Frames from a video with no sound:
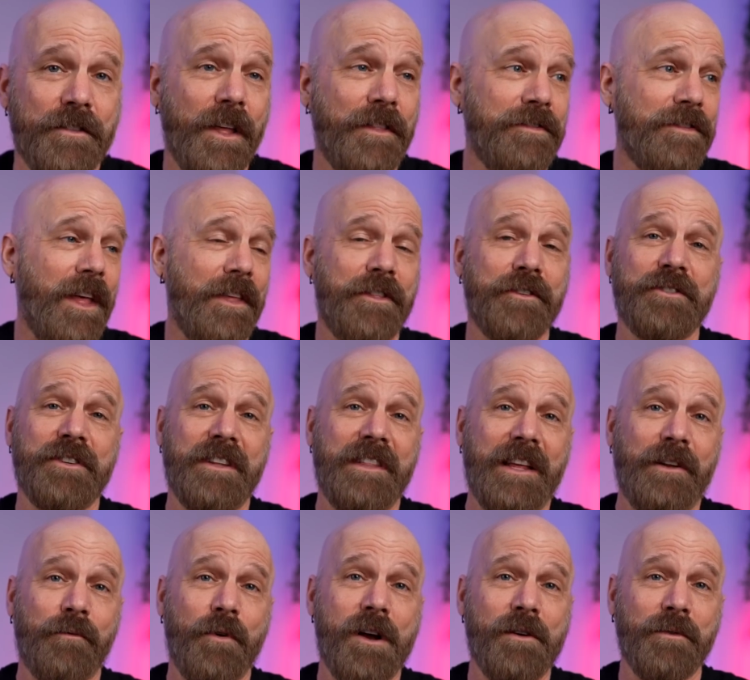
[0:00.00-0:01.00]
not that there's
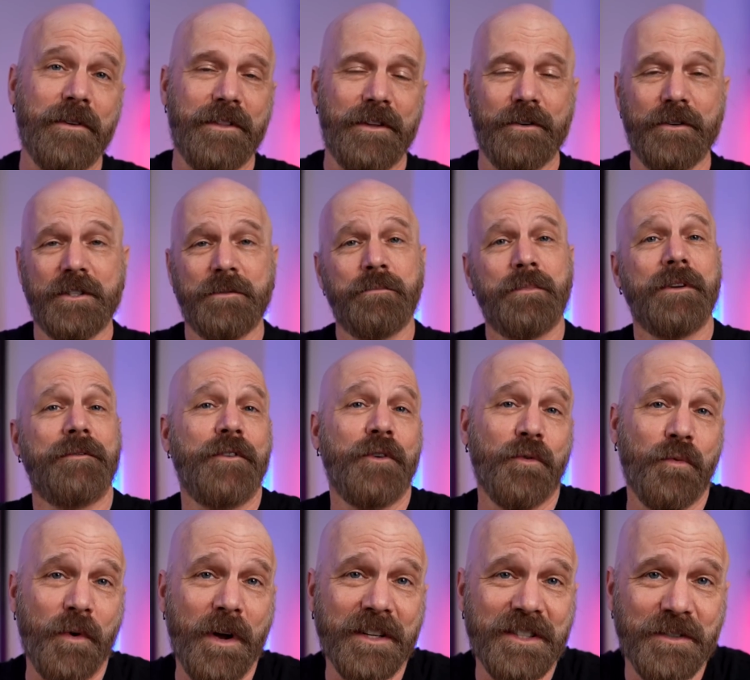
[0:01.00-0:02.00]
anything wrong with those, but if
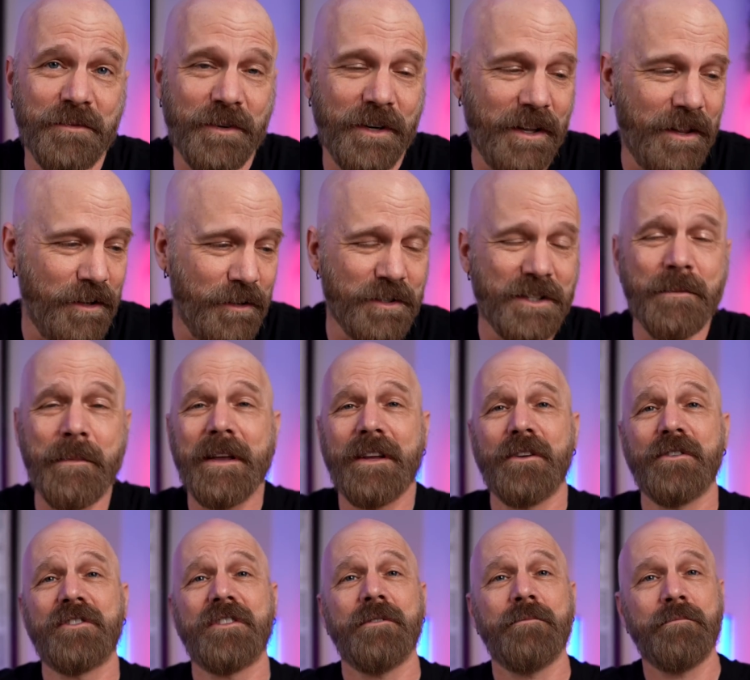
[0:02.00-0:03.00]
you're watching one of those, it might
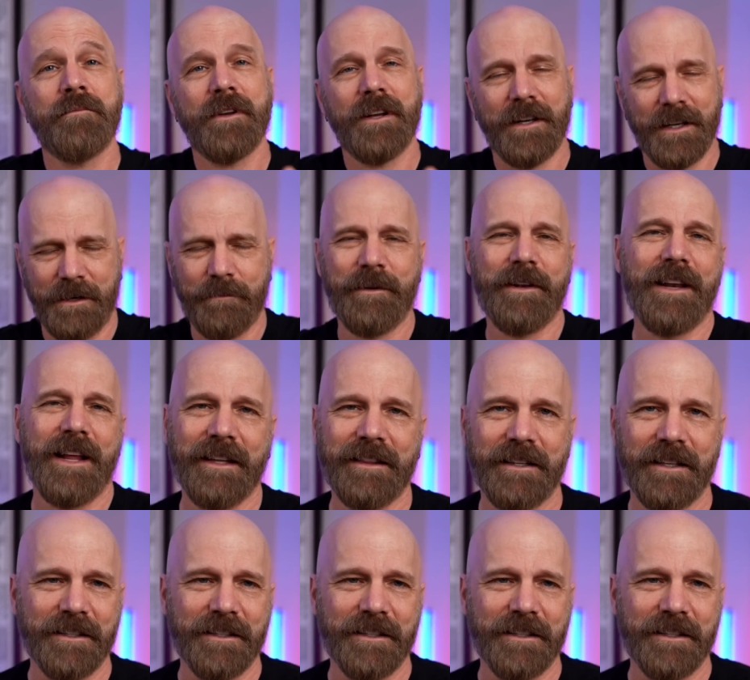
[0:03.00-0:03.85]
go something a little bit like